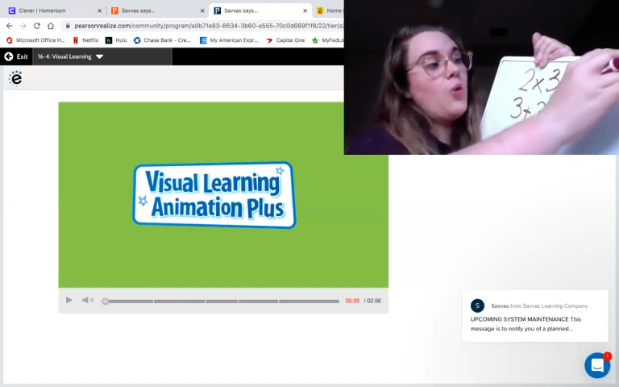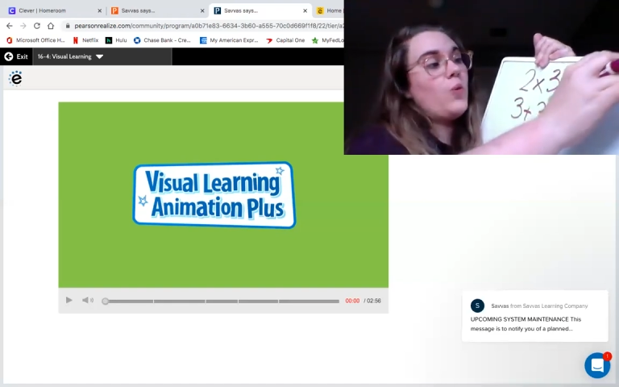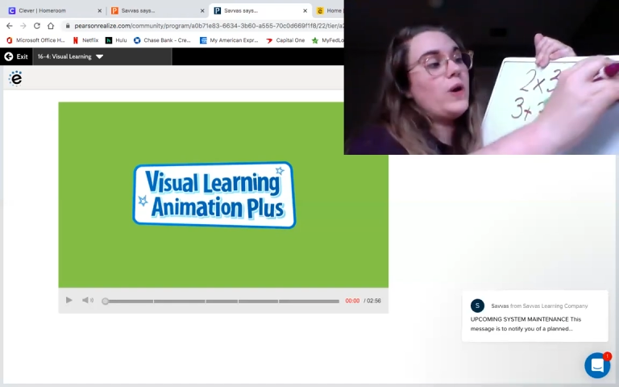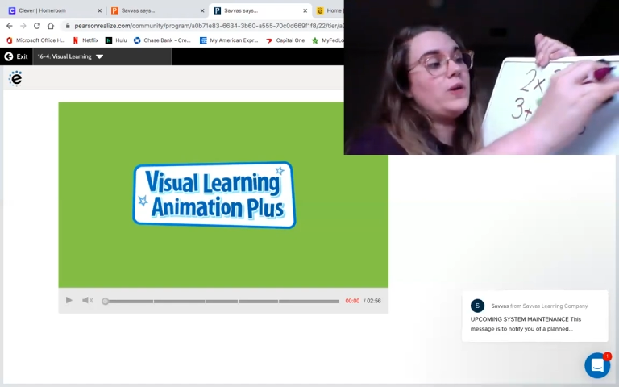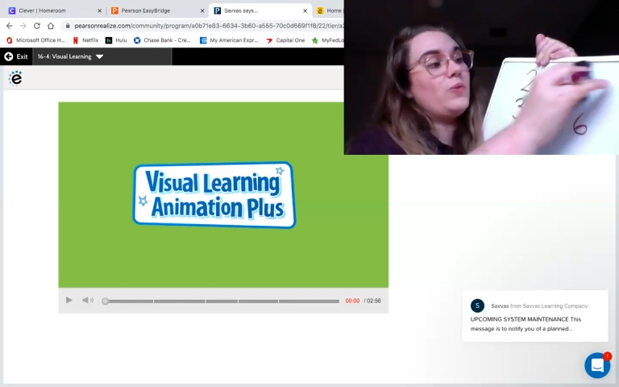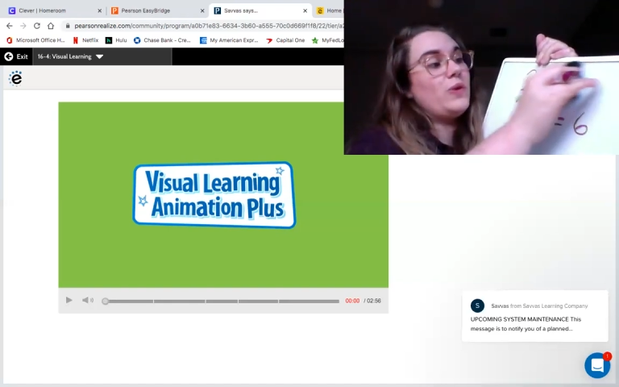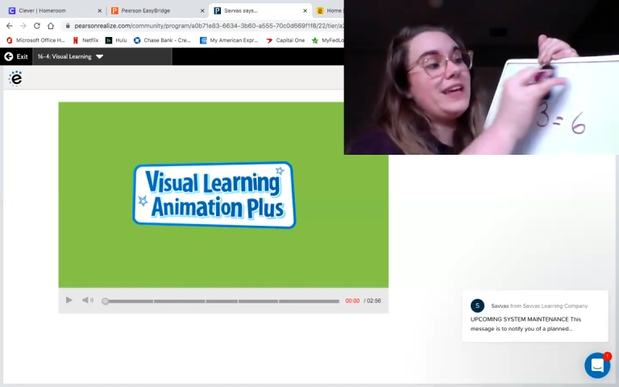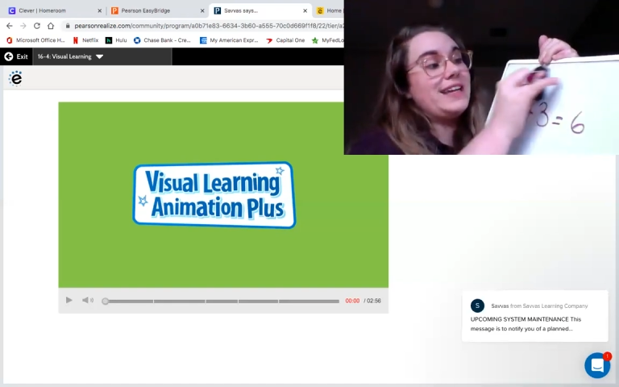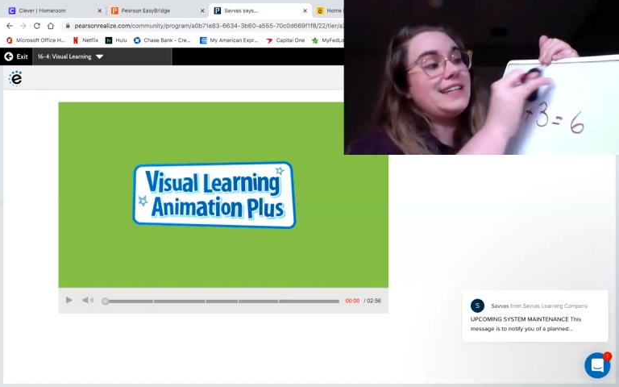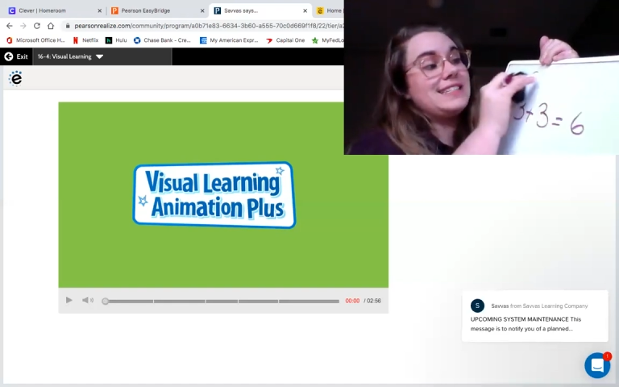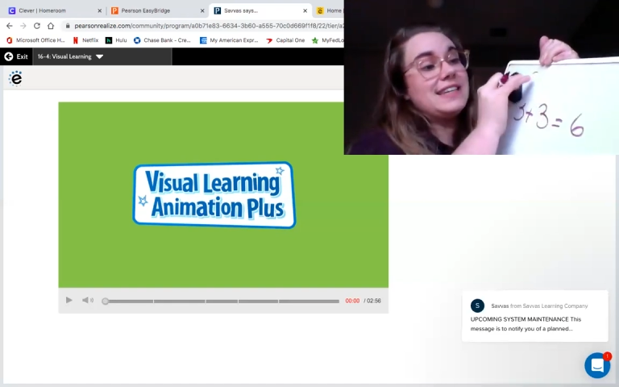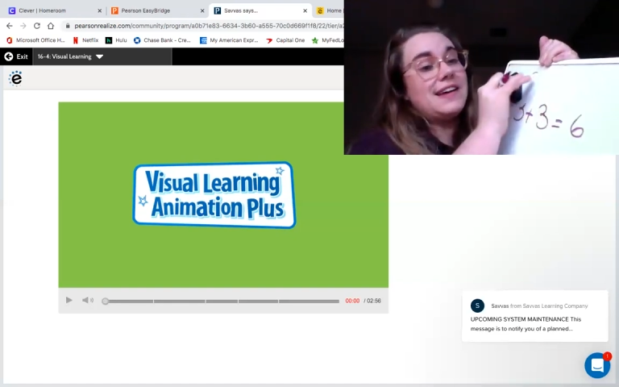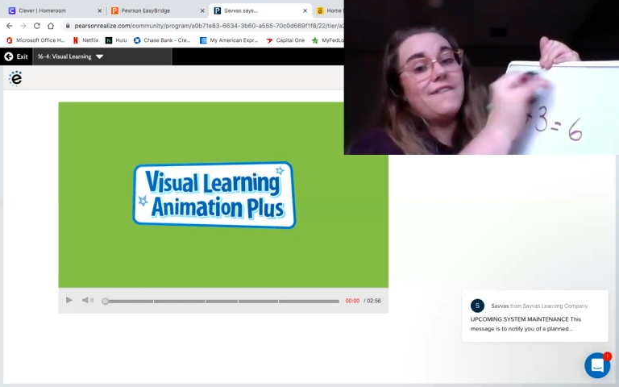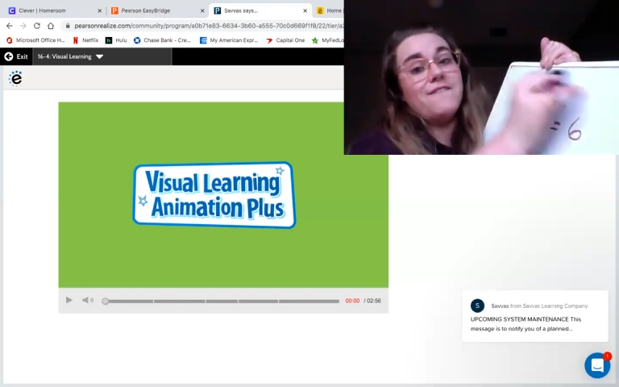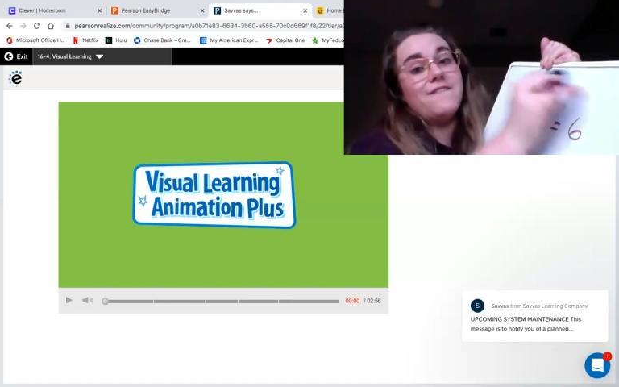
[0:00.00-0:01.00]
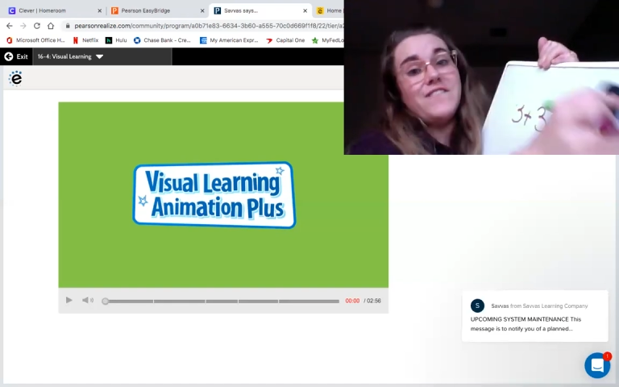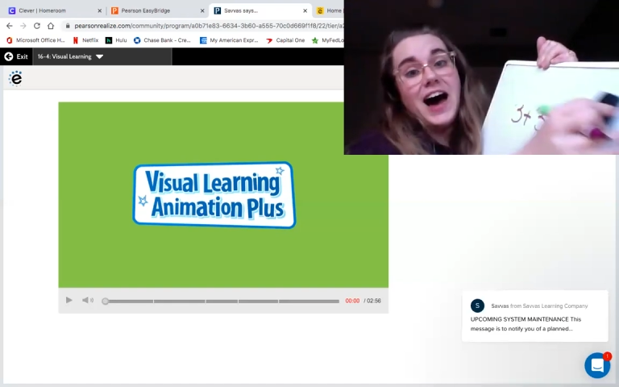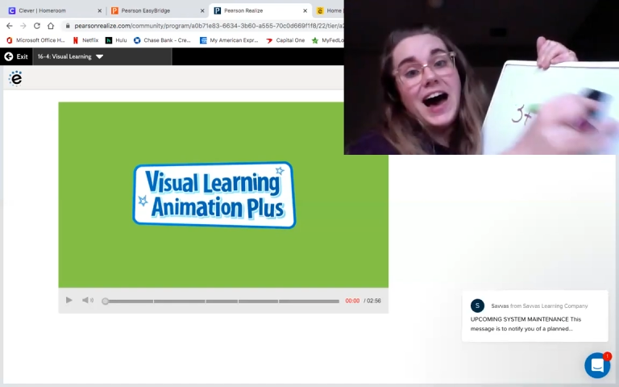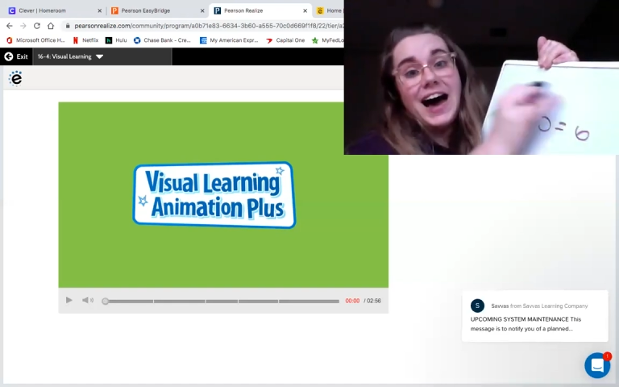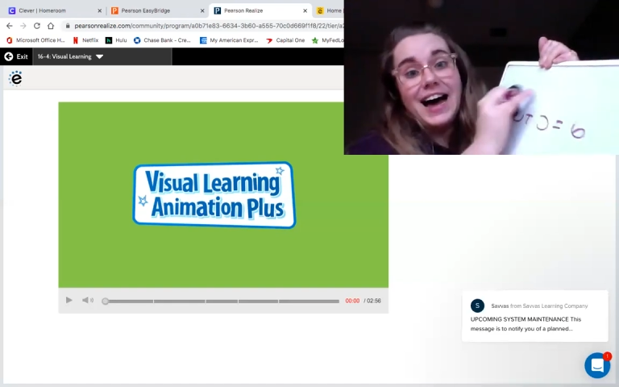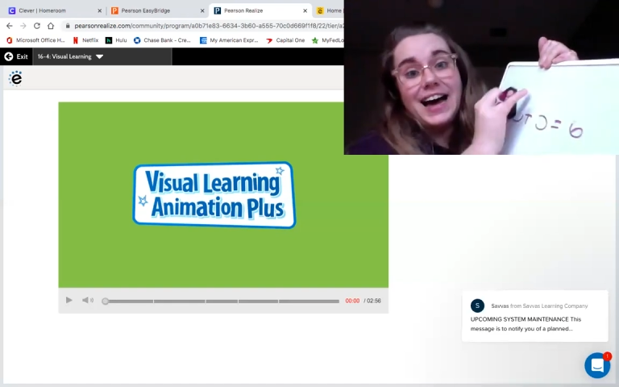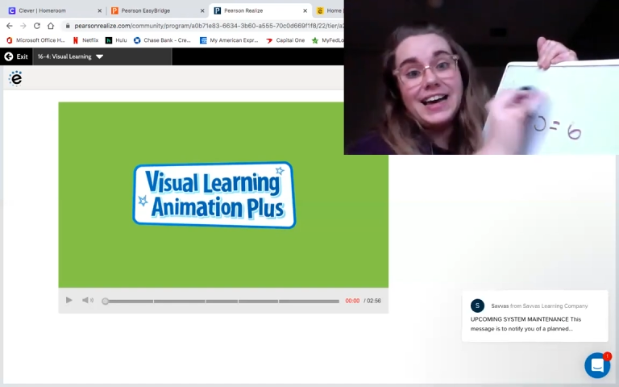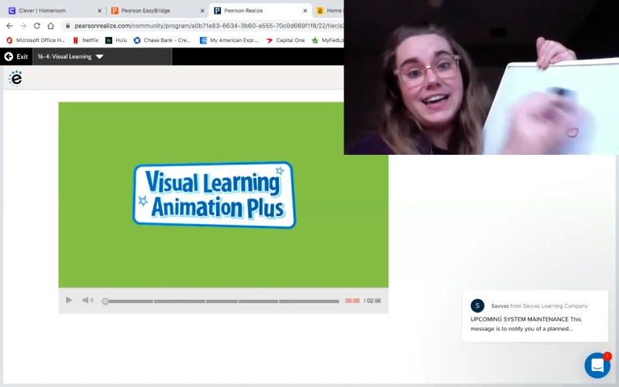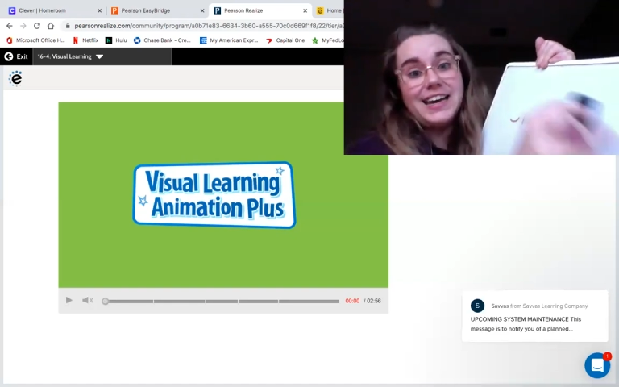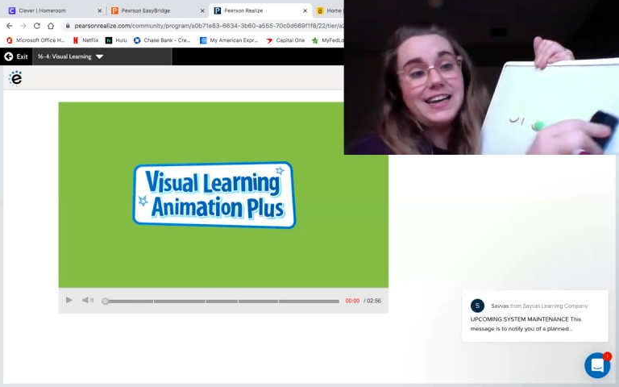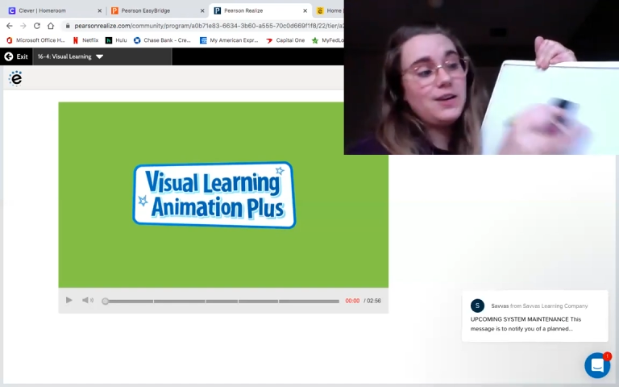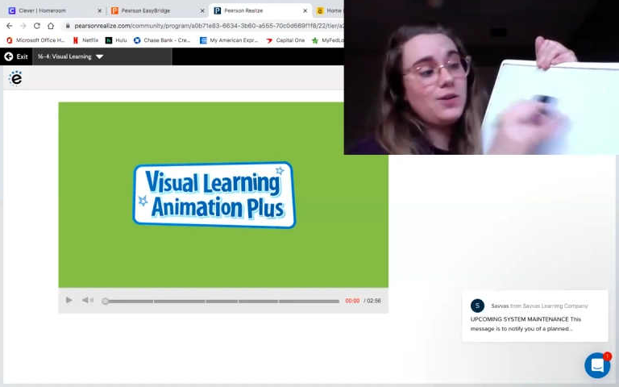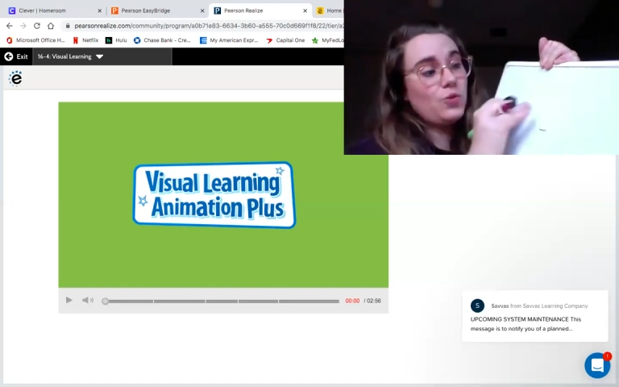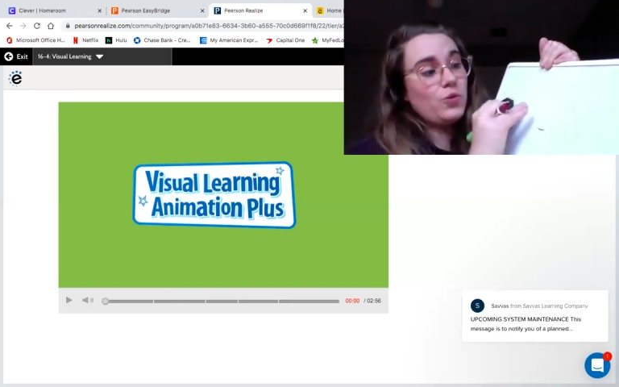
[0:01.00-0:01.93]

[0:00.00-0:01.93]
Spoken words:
When we divide,